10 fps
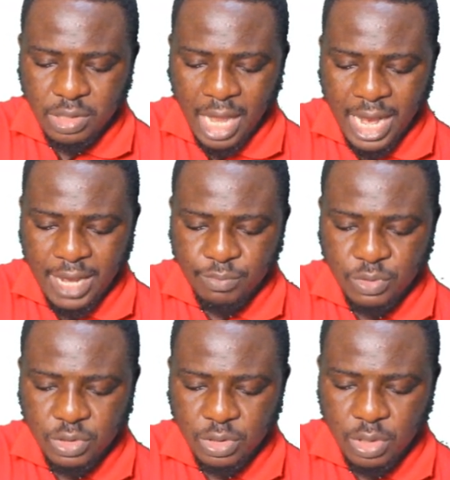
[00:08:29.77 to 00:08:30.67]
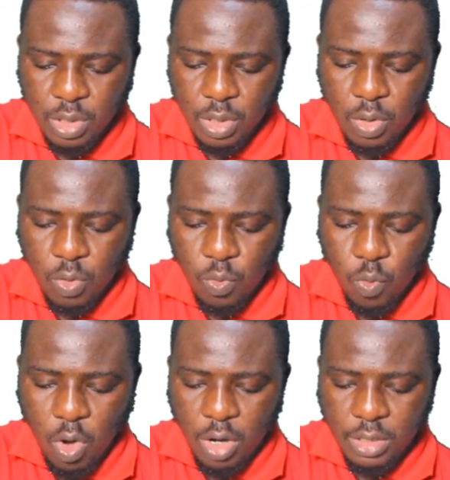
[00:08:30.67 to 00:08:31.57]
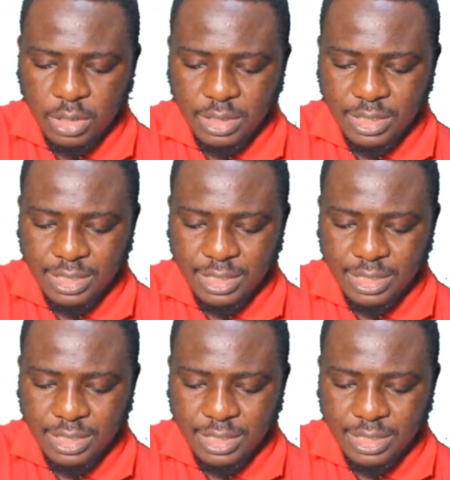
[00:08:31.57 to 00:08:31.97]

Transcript: times 1